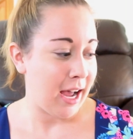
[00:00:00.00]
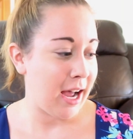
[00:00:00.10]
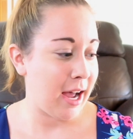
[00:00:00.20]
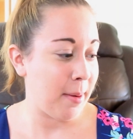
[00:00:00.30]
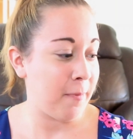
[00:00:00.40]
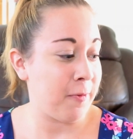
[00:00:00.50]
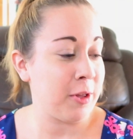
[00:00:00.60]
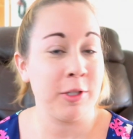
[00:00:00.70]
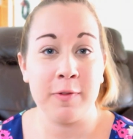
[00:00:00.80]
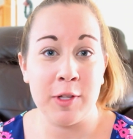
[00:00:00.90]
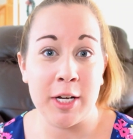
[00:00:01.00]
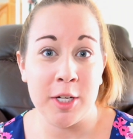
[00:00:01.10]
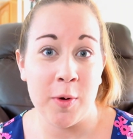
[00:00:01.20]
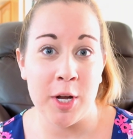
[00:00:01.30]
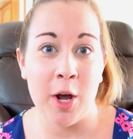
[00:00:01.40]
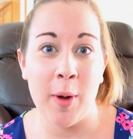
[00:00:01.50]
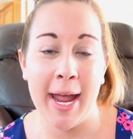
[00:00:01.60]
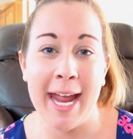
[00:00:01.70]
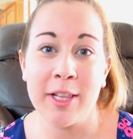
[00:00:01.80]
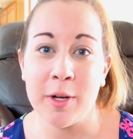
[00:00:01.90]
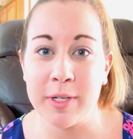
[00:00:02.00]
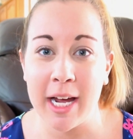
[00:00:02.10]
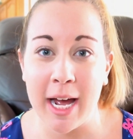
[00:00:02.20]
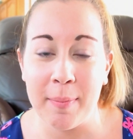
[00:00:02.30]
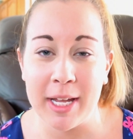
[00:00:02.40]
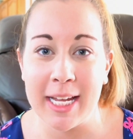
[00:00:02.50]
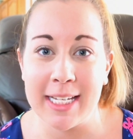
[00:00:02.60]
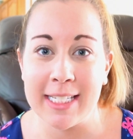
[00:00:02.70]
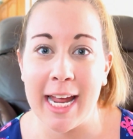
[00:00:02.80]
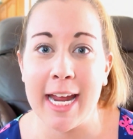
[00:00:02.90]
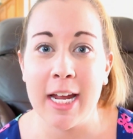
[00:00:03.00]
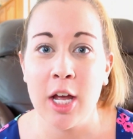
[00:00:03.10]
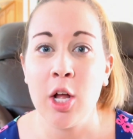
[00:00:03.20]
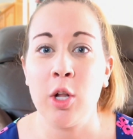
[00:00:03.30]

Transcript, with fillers: Um, for those of you that don't know, Halo Top is a